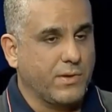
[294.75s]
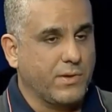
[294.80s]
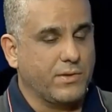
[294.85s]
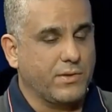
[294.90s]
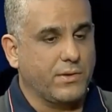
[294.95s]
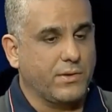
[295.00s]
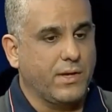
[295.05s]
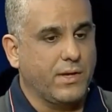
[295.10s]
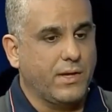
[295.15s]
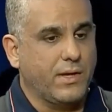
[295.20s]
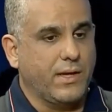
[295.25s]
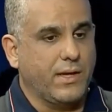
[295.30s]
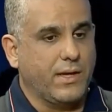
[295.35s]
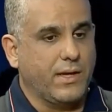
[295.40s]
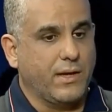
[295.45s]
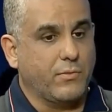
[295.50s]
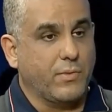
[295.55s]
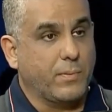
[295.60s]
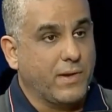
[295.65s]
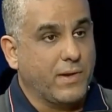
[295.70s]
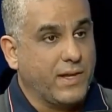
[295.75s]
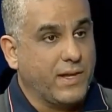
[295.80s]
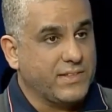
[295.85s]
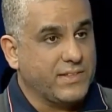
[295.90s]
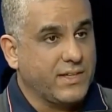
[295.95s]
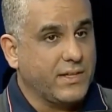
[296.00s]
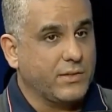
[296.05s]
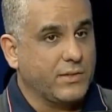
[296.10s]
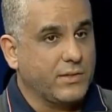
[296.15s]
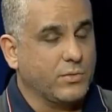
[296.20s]
whether
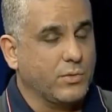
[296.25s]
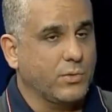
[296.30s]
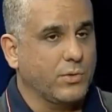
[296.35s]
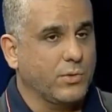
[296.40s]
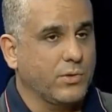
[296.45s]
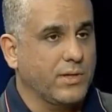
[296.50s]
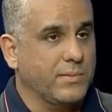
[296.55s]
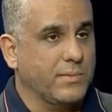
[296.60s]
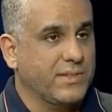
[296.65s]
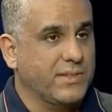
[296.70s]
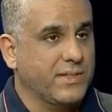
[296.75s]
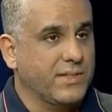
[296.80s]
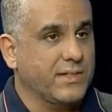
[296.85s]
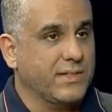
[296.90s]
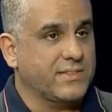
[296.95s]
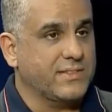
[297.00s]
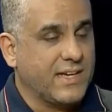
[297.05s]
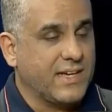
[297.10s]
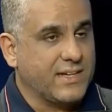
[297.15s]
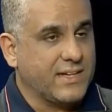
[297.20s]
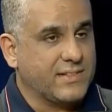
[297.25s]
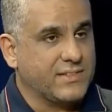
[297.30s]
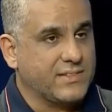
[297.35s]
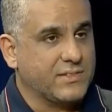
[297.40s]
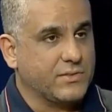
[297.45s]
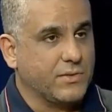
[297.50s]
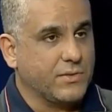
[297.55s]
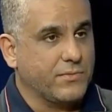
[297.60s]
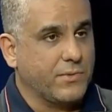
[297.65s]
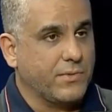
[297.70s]
replacing it or limiting its
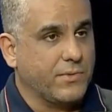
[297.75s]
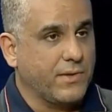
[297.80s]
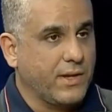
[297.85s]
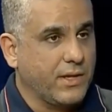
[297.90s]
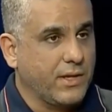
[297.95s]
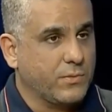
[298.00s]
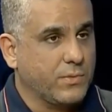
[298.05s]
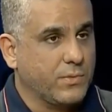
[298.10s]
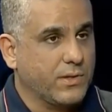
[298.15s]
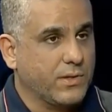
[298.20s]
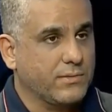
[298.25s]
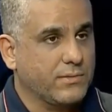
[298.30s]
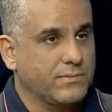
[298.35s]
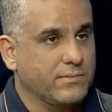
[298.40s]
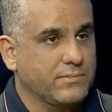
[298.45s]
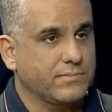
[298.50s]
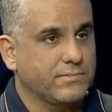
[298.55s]
access over the network.